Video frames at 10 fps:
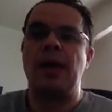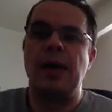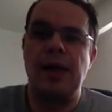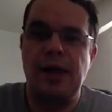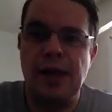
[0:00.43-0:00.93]

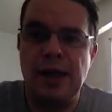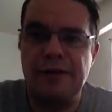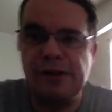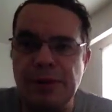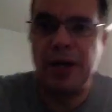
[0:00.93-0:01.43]
Hey
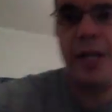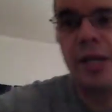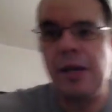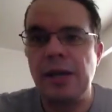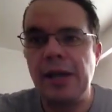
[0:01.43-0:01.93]

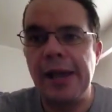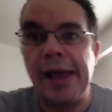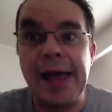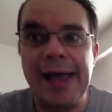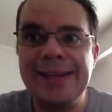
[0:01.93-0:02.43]
everybody.
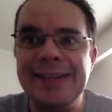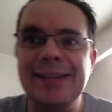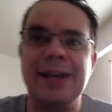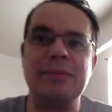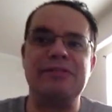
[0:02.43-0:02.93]

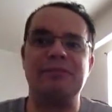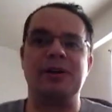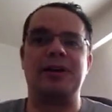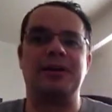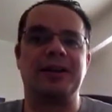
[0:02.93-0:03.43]
Yee, I'm even
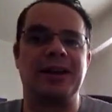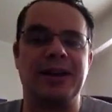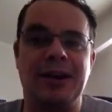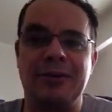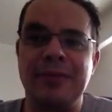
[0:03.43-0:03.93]
better looking
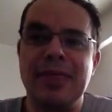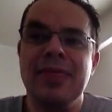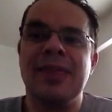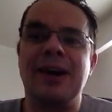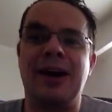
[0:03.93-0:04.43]
now.
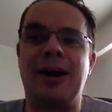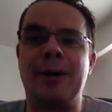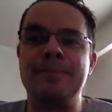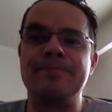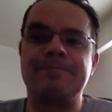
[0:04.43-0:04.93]

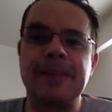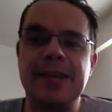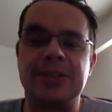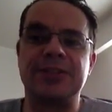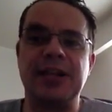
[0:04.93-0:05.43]
Um,
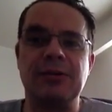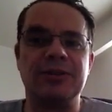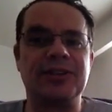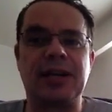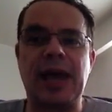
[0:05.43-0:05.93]
yesterday
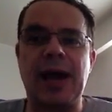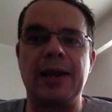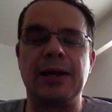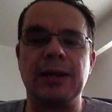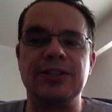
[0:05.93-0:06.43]
was a
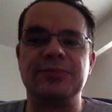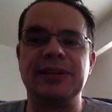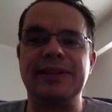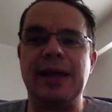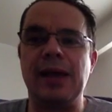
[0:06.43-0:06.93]

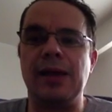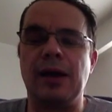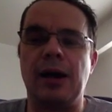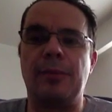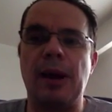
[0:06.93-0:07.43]
cataclysmic day.
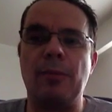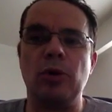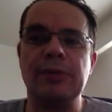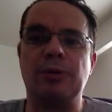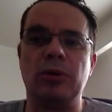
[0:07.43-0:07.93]
Um, I'm
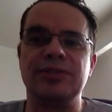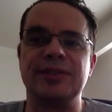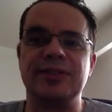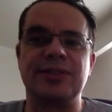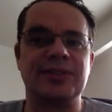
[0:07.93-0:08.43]
only posting
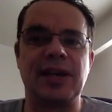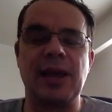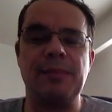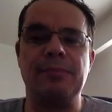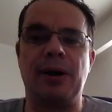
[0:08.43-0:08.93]
this because I
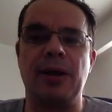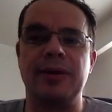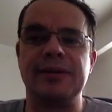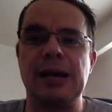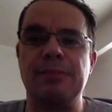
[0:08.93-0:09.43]
can't be
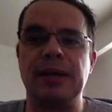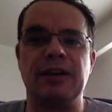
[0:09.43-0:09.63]
bothered typing it.